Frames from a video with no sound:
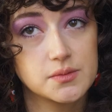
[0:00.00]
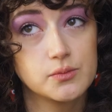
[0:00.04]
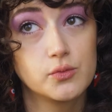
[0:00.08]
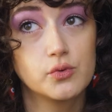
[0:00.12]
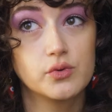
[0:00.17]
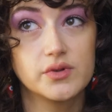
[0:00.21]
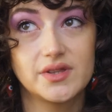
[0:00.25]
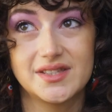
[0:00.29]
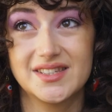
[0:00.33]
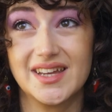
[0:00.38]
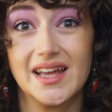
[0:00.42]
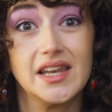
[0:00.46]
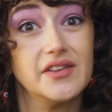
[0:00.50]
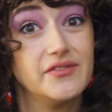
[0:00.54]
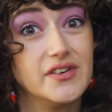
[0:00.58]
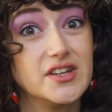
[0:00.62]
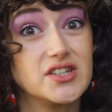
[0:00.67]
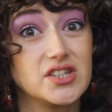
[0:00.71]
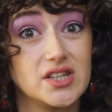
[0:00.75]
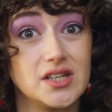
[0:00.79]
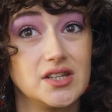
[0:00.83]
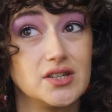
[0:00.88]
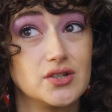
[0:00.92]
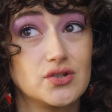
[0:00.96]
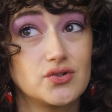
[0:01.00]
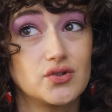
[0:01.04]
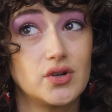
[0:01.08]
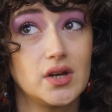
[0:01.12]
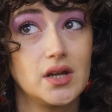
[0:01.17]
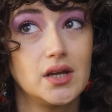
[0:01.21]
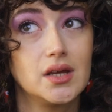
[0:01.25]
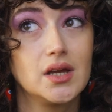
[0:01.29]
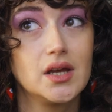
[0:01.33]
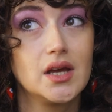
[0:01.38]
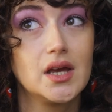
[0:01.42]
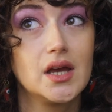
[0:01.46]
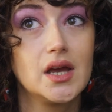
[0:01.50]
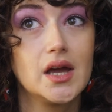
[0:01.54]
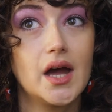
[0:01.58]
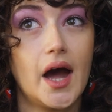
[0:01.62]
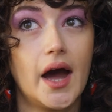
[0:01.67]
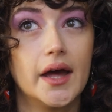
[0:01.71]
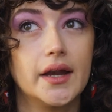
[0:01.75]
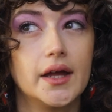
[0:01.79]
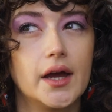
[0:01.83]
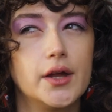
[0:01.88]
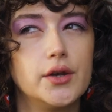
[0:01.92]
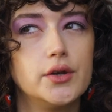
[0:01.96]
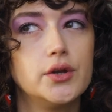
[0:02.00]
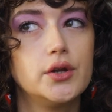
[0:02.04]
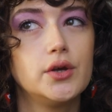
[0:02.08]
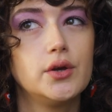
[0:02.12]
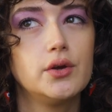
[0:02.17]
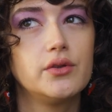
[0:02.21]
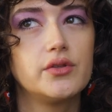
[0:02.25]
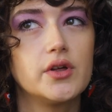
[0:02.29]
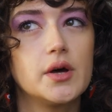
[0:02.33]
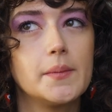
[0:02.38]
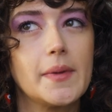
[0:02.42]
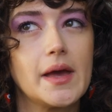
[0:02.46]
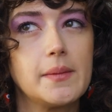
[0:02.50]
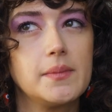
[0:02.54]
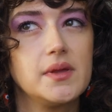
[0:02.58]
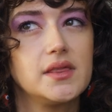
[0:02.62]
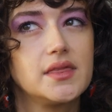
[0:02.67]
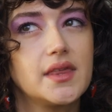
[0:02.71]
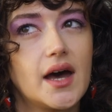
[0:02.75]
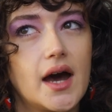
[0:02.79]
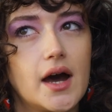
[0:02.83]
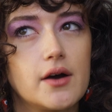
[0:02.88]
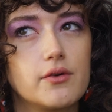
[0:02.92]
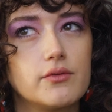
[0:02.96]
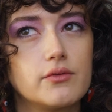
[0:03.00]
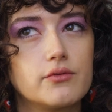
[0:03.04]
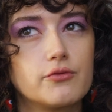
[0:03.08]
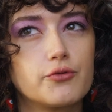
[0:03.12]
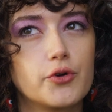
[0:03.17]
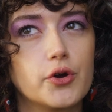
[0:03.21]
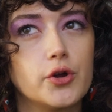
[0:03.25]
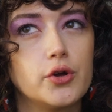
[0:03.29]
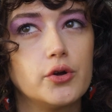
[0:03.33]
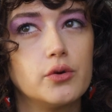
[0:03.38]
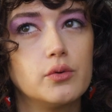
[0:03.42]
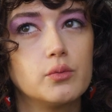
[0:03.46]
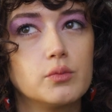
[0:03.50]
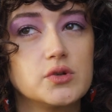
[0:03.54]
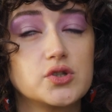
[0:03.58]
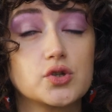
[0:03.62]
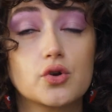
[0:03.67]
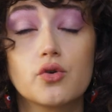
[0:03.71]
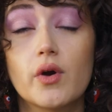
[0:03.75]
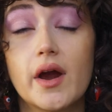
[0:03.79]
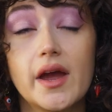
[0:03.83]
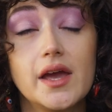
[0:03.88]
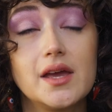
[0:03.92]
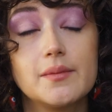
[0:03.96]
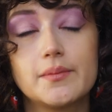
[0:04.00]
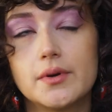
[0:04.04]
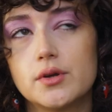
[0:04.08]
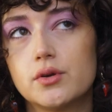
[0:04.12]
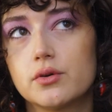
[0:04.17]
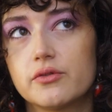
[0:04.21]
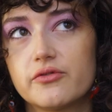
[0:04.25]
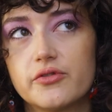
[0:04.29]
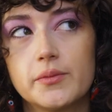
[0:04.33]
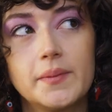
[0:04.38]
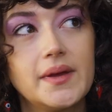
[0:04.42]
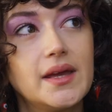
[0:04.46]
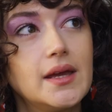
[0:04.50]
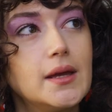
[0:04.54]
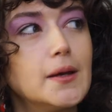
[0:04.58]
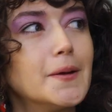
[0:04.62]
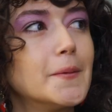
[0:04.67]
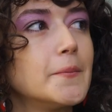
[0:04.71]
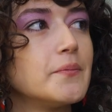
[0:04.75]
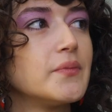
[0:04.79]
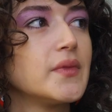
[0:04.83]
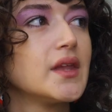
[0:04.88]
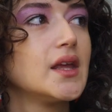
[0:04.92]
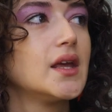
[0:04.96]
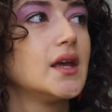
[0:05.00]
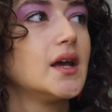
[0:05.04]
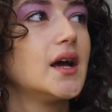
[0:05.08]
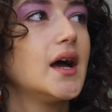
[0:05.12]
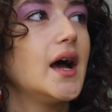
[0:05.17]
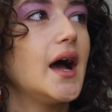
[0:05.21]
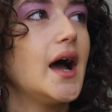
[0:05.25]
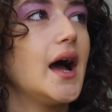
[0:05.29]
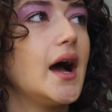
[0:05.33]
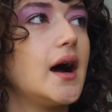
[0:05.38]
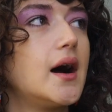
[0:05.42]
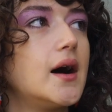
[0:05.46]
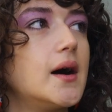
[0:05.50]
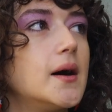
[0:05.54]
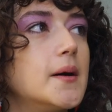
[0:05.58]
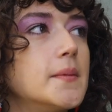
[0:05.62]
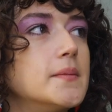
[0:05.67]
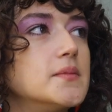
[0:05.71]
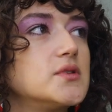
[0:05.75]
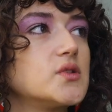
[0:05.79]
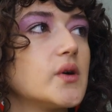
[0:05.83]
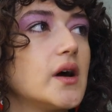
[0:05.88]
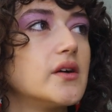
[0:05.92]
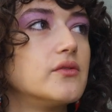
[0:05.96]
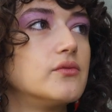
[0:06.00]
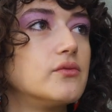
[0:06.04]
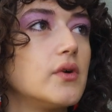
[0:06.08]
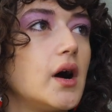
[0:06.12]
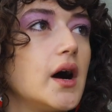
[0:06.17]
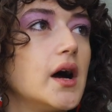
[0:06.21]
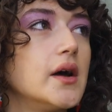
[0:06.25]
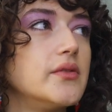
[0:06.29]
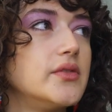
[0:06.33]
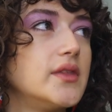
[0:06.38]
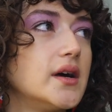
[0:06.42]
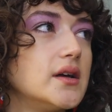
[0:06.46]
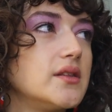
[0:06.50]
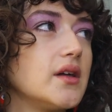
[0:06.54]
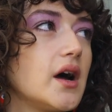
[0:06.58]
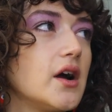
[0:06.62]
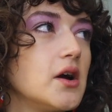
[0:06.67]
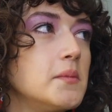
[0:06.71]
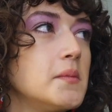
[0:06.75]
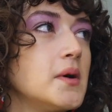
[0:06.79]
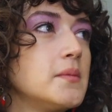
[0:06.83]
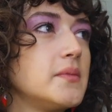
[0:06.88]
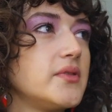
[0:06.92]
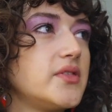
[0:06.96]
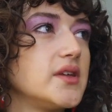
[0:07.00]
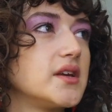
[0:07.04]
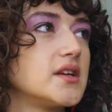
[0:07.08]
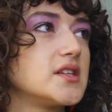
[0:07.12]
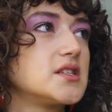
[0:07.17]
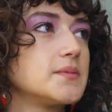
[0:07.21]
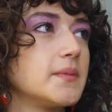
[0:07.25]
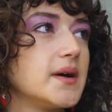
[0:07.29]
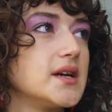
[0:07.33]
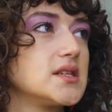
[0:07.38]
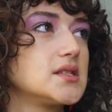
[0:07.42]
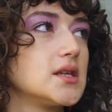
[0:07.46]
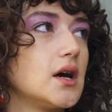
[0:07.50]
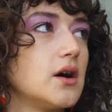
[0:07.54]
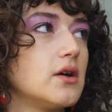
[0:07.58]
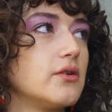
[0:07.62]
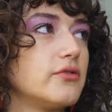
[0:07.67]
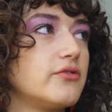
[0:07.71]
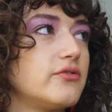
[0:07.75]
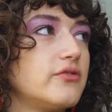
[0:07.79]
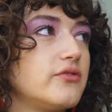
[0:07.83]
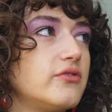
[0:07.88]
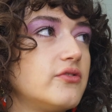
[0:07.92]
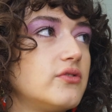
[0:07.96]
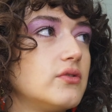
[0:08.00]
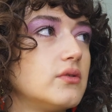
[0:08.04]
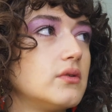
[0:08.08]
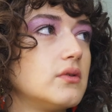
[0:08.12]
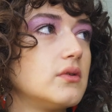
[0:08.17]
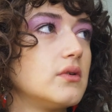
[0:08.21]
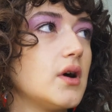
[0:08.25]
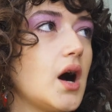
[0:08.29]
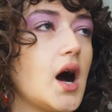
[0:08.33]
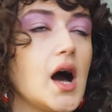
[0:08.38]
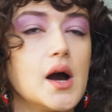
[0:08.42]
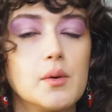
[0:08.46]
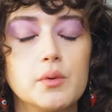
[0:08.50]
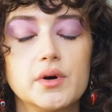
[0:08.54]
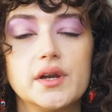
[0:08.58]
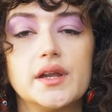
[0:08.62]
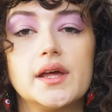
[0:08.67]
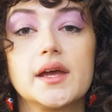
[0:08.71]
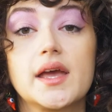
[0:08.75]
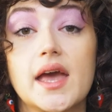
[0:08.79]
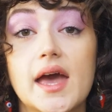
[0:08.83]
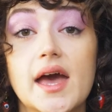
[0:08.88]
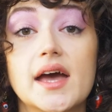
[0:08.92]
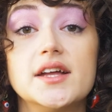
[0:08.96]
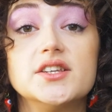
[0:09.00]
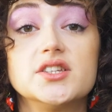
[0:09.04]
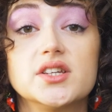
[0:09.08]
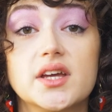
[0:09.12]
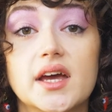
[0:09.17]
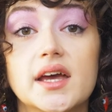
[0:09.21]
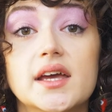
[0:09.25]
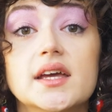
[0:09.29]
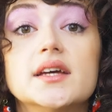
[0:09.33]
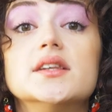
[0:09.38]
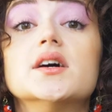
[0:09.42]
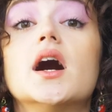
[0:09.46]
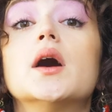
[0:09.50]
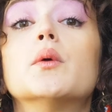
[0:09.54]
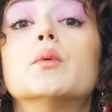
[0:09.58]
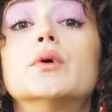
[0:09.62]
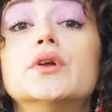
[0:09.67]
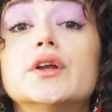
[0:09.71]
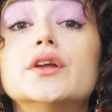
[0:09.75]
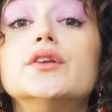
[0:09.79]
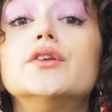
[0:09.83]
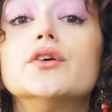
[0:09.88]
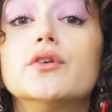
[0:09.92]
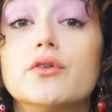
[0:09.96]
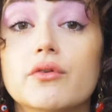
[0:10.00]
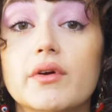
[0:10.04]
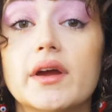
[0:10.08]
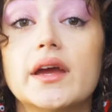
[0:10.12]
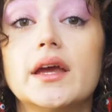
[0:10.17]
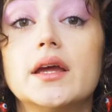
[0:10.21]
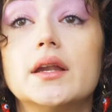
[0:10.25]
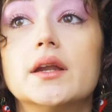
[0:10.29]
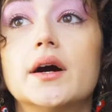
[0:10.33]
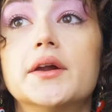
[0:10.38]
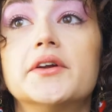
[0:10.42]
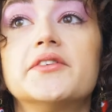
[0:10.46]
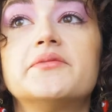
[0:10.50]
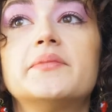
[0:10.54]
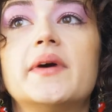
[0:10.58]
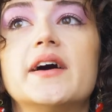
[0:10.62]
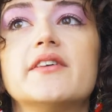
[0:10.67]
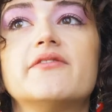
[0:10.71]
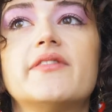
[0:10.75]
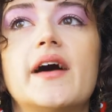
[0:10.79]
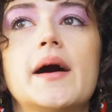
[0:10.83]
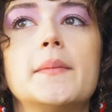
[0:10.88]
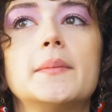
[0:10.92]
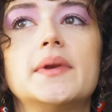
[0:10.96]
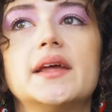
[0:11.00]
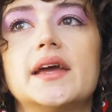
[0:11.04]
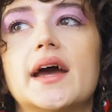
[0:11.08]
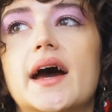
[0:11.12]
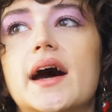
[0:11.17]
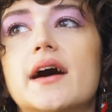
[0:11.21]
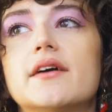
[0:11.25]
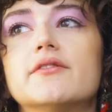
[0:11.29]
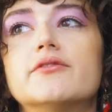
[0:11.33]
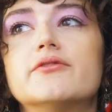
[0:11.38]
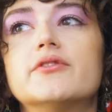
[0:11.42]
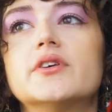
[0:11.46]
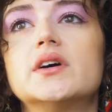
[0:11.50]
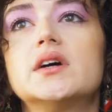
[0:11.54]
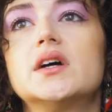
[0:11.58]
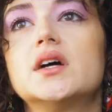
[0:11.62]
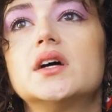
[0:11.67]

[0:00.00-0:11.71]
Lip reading: more the television industry, and I knew that maybe that route was great but not for me. So I remember thinking to myself, I want to get educated, I want a degree. None of my family have,